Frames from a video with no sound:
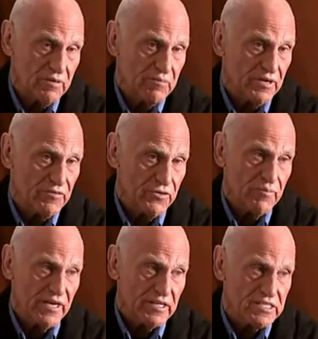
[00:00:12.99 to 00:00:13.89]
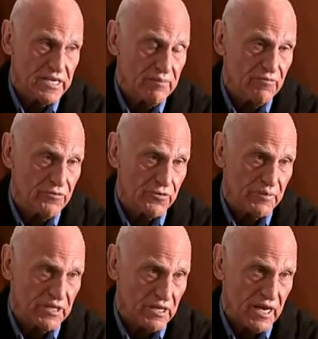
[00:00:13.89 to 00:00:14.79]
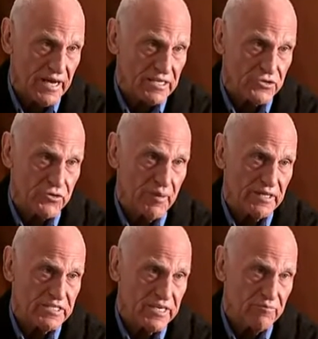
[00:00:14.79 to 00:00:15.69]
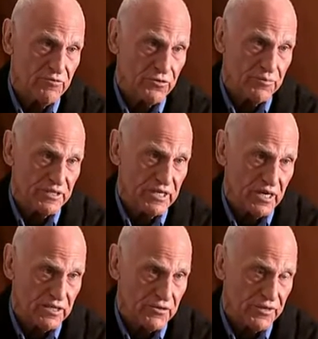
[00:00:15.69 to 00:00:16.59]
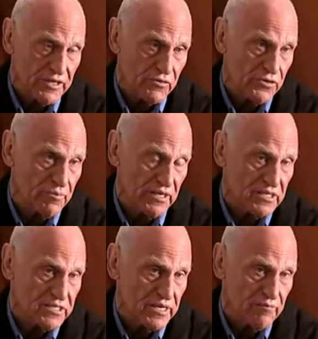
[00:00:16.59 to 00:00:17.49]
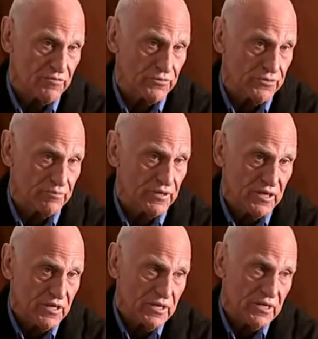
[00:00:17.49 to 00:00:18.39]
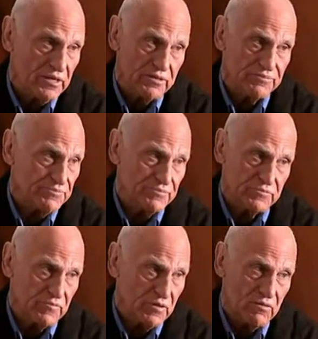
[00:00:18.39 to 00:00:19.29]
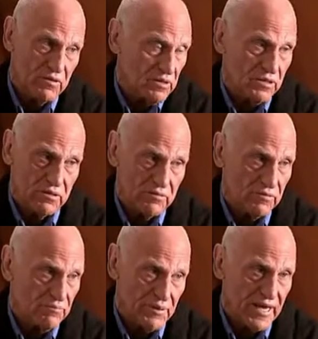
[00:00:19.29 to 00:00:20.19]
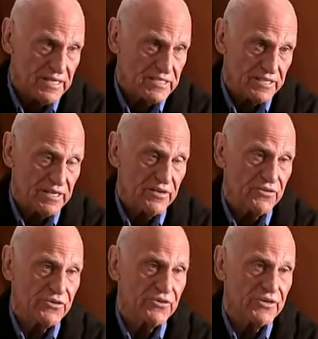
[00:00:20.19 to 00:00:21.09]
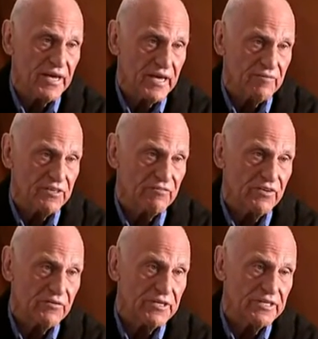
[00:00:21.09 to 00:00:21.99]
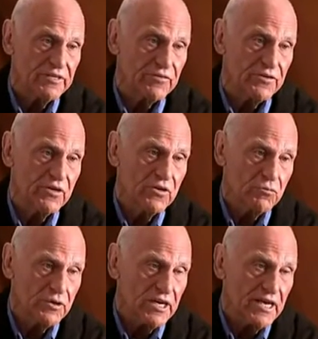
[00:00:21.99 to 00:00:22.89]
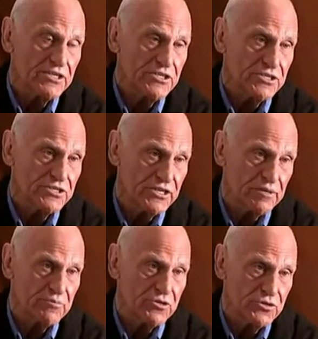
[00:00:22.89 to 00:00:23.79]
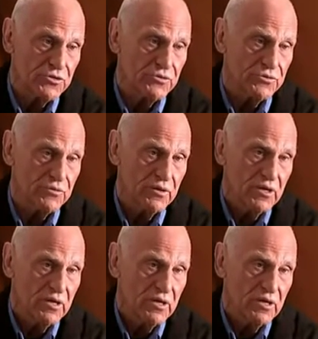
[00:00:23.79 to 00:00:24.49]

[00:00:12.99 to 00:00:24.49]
But if you make the same form in glass, or you make the same form in concrete, or you make the same form in plastic, you're going to have a very different relationship to